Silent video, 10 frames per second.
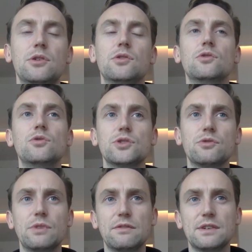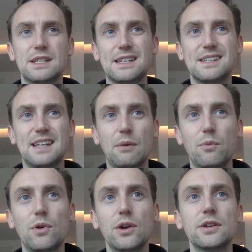you can also revisit step
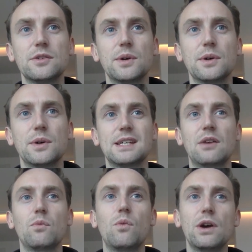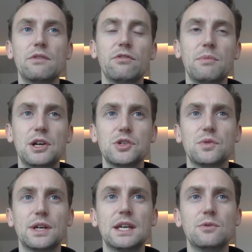1 to understand what informational
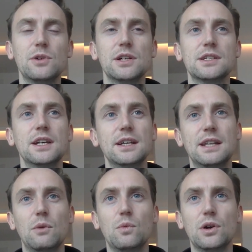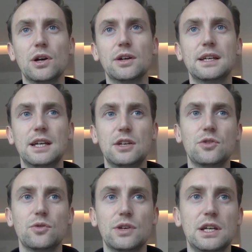keywords there were in
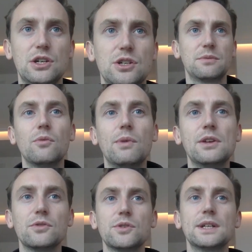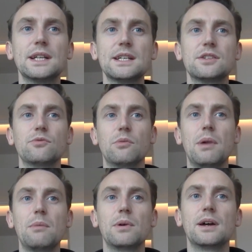your niche. When you're doing this,
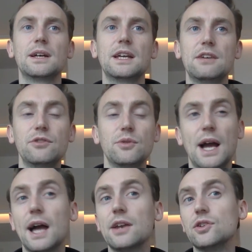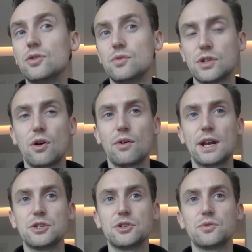remember, if you can, use a
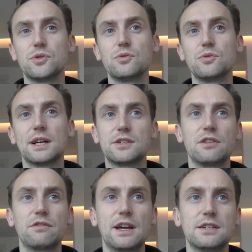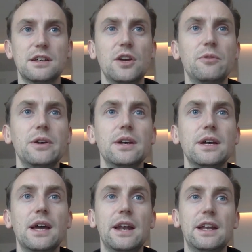correlational tool like Surfer SEO,
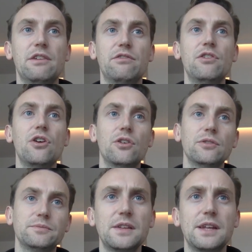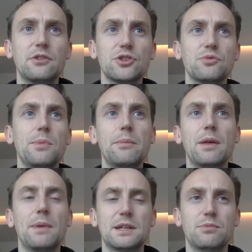and if not, then just remember the
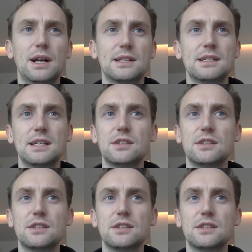best practices